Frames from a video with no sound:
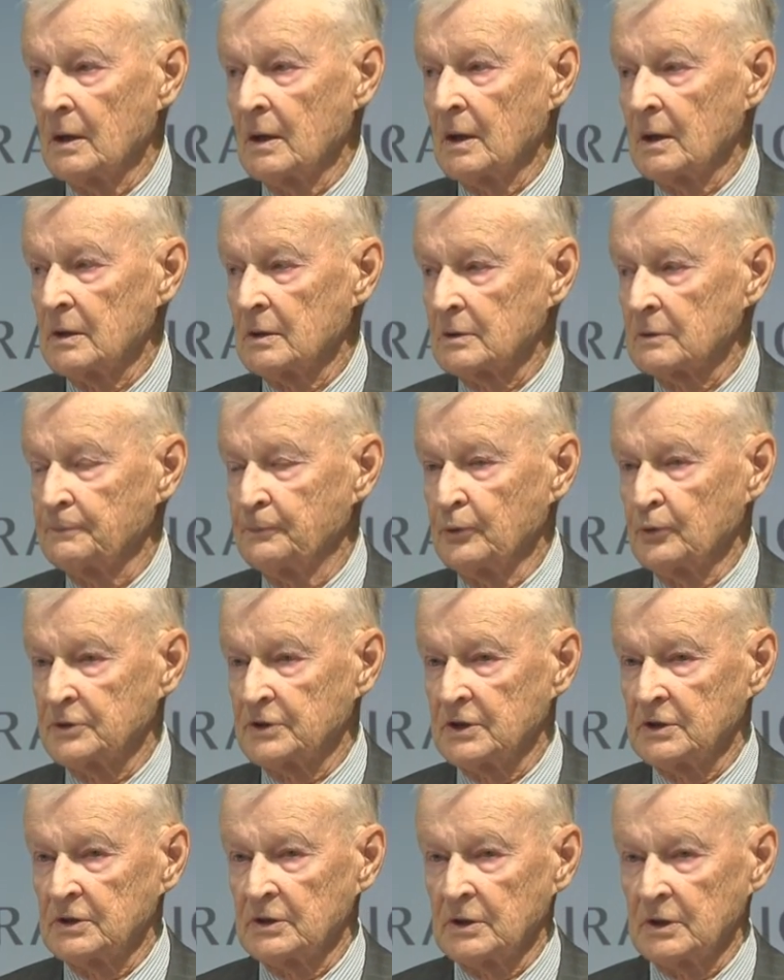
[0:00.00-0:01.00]
And
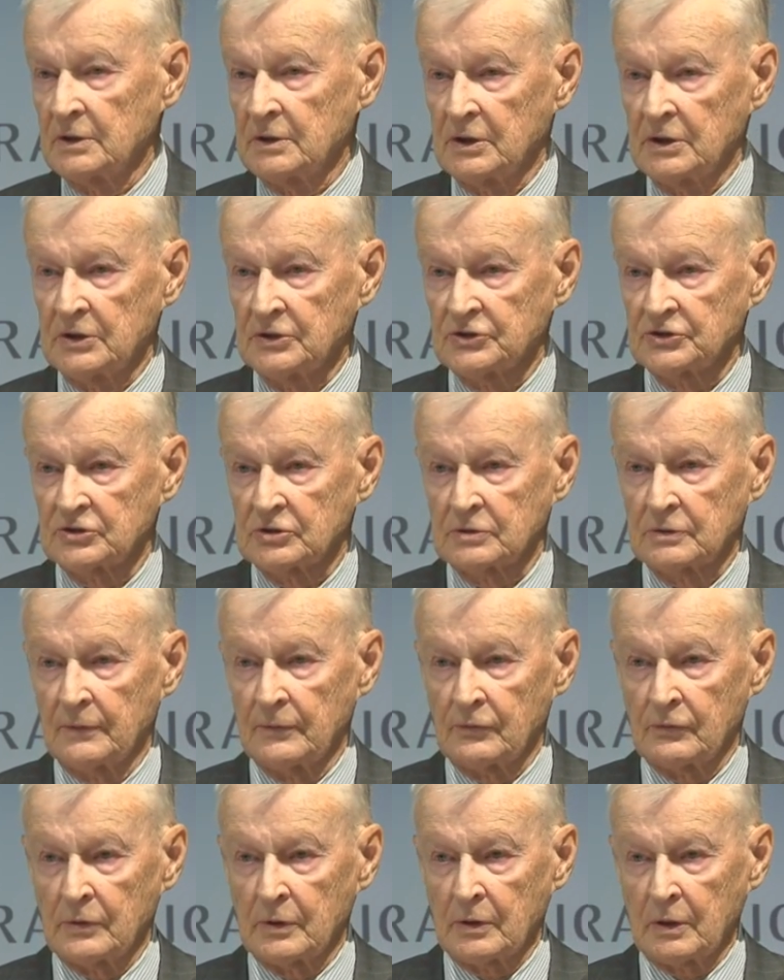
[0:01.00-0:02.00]
Putin, in his
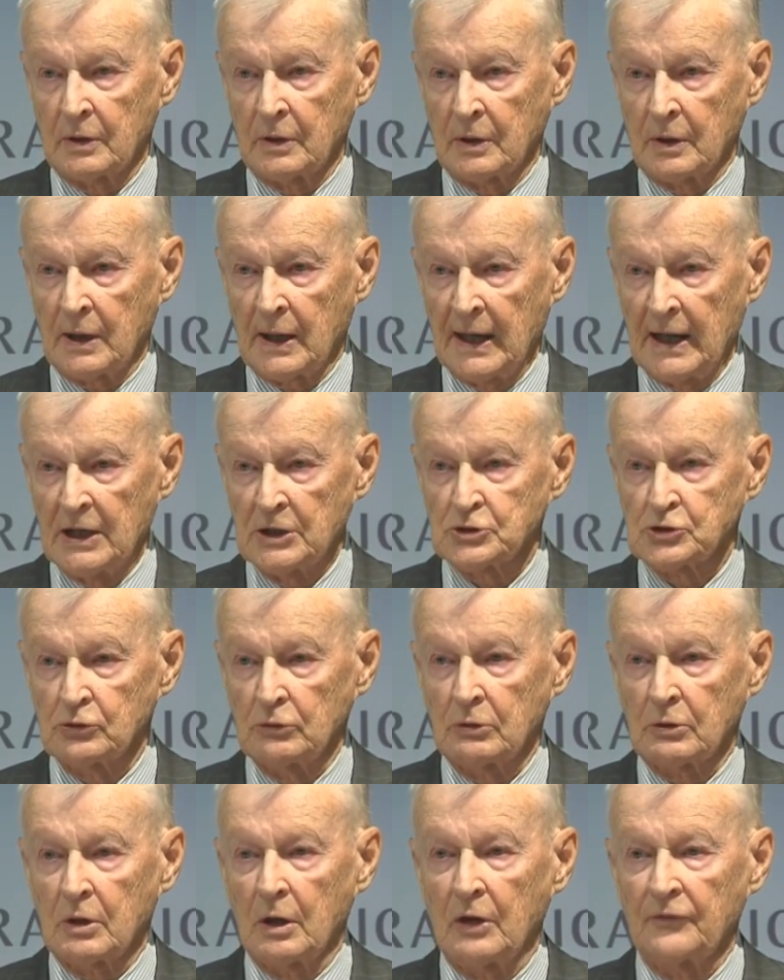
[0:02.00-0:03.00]

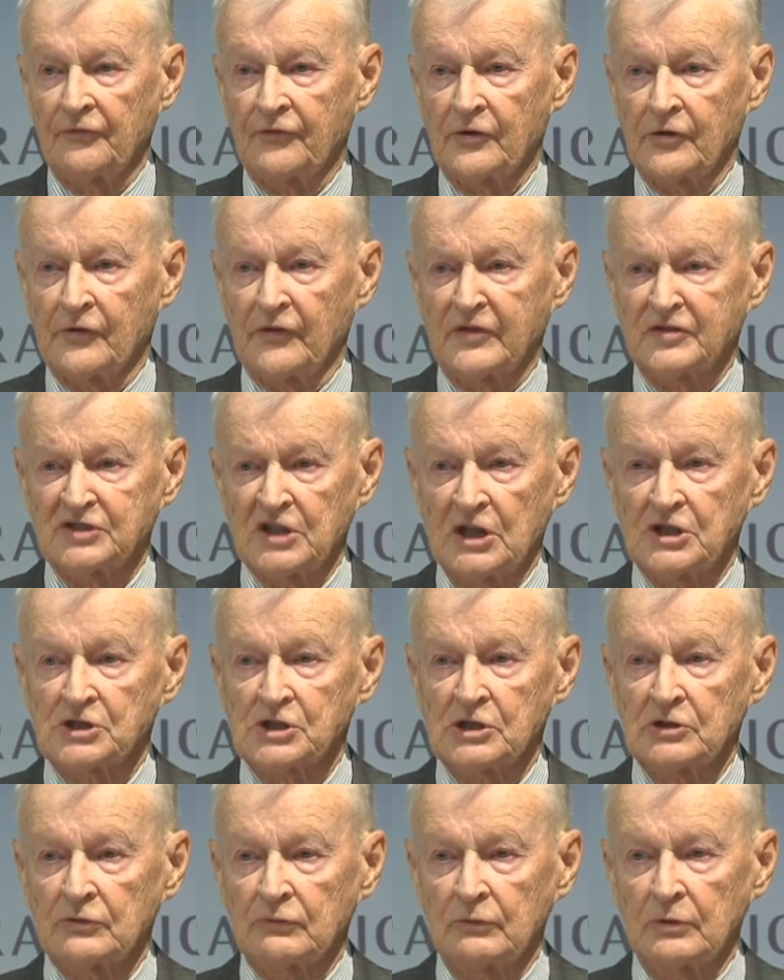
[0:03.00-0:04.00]
casual
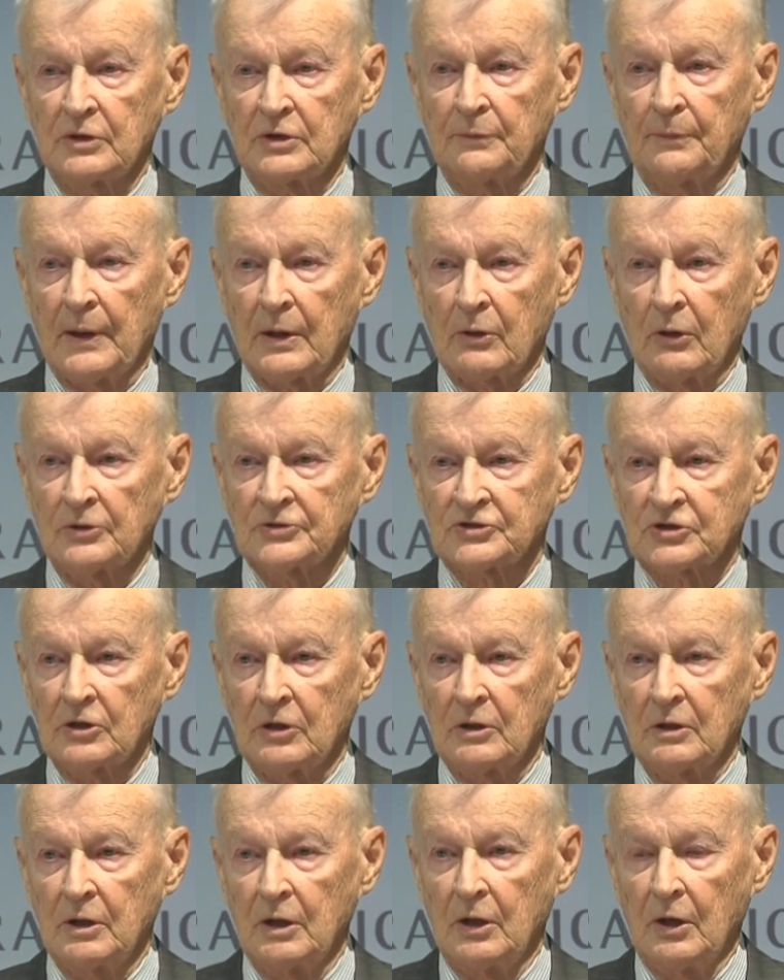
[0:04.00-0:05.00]
conversation with
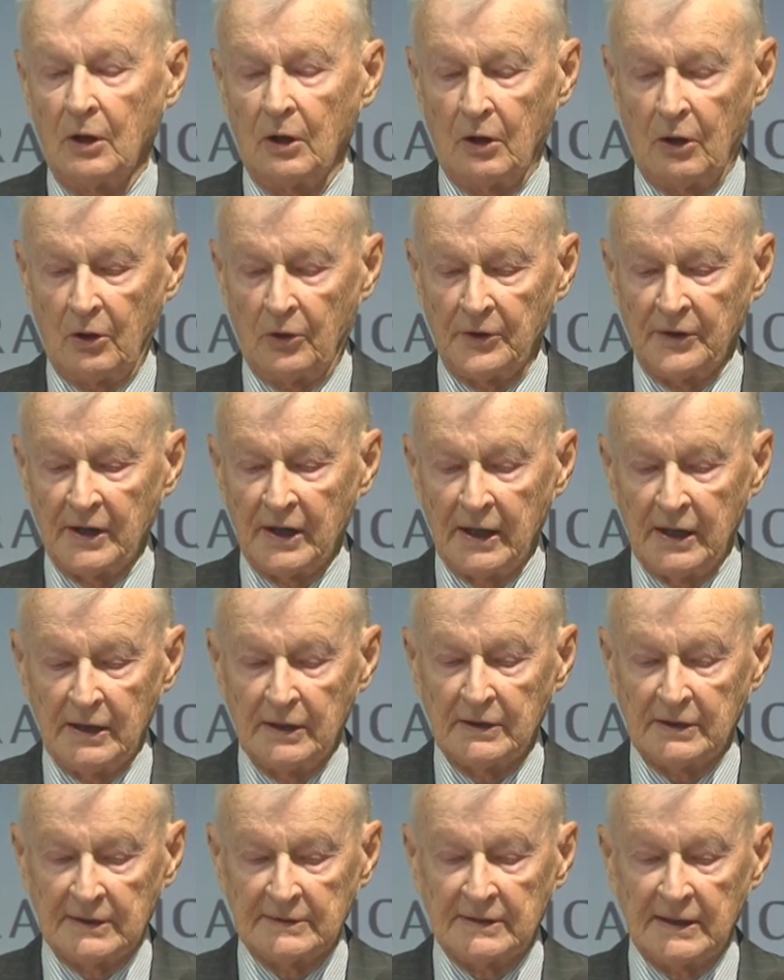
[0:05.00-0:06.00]
Barroso, already
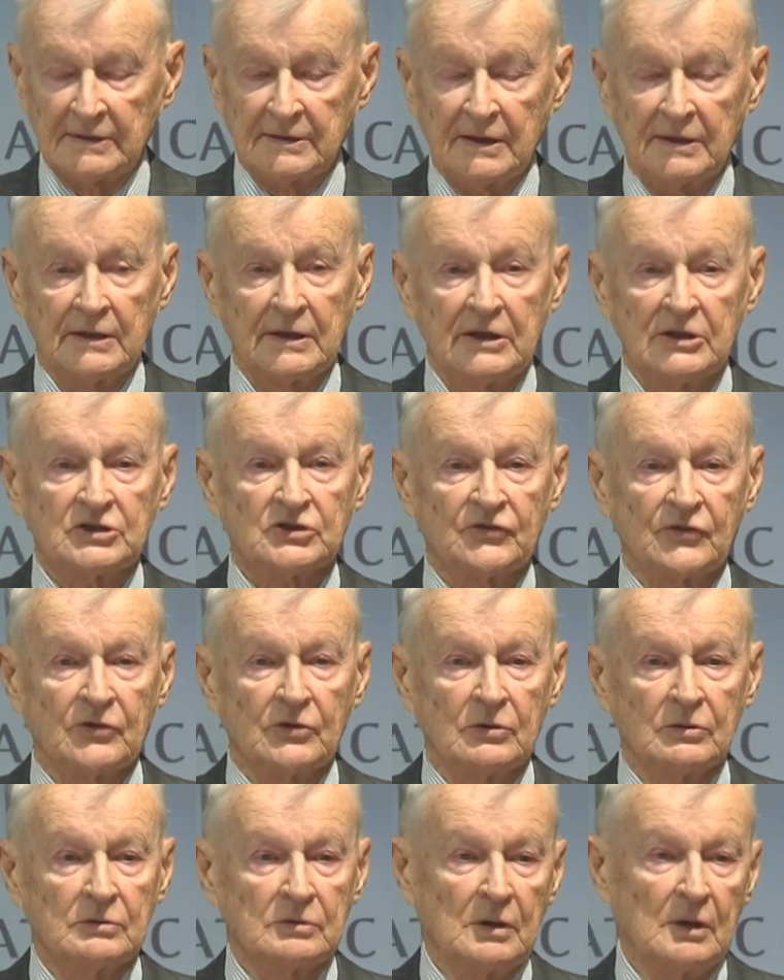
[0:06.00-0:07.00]
hinted that, in his
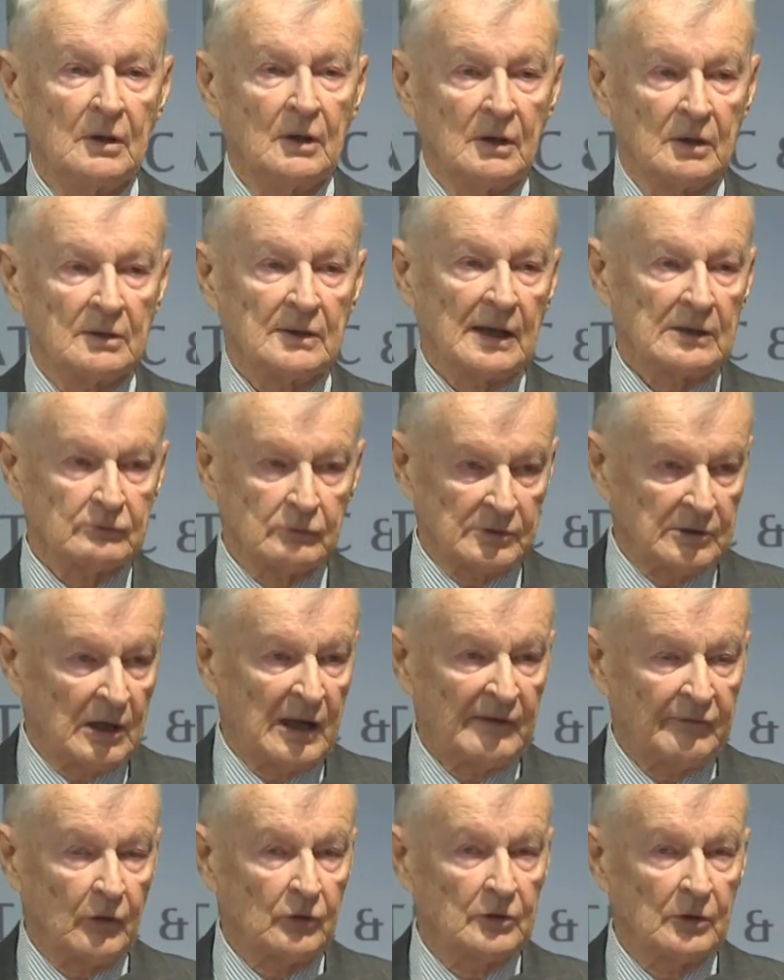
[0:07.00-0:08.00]
view, that would
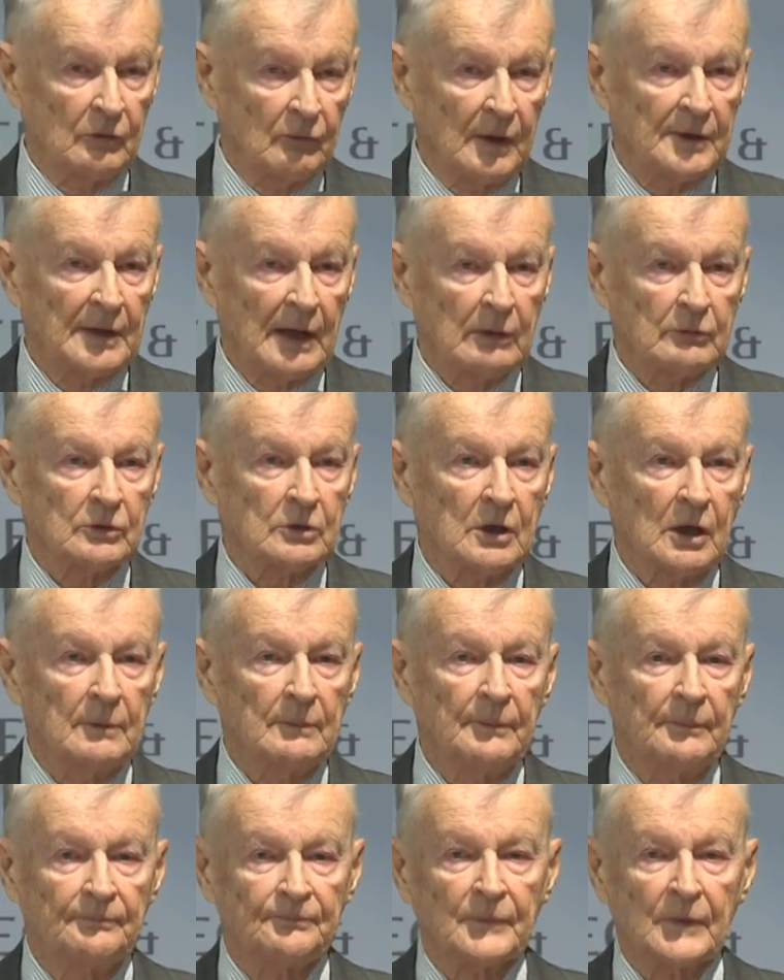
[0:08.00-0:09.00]
have only one
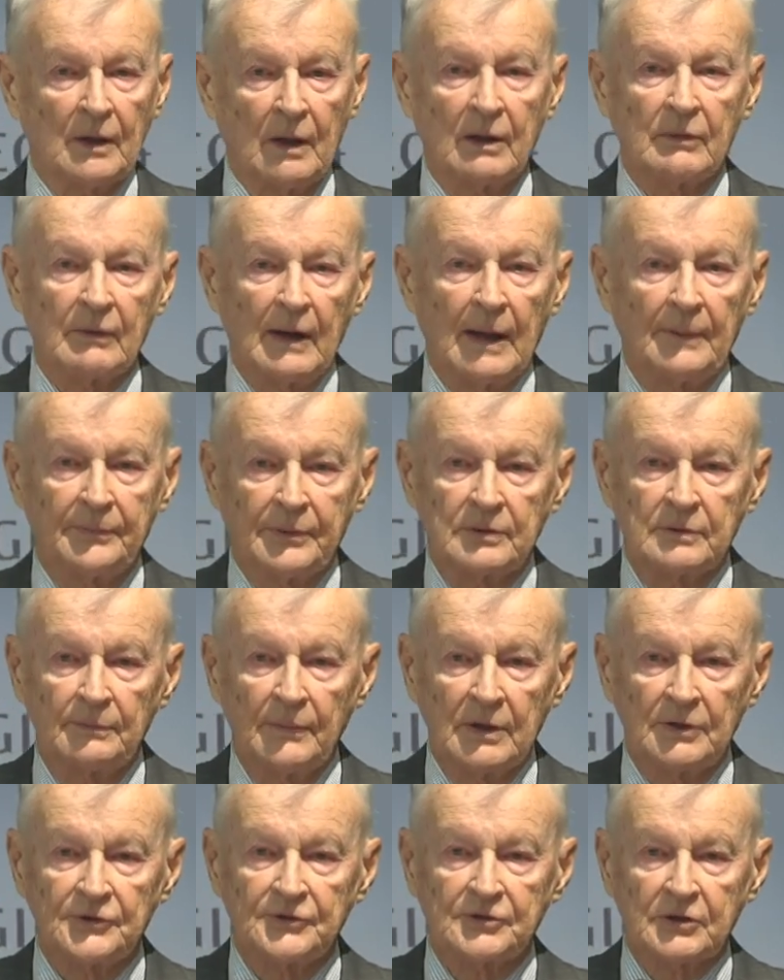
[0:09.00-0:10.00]
outcome a rapid
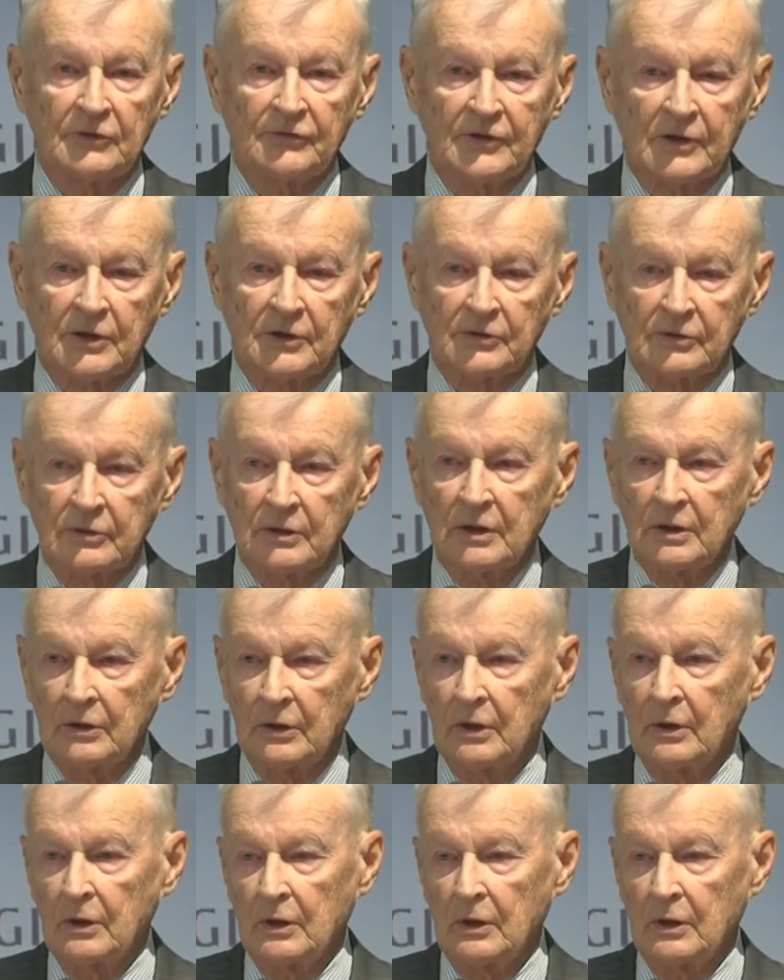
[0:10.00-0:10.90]
military victory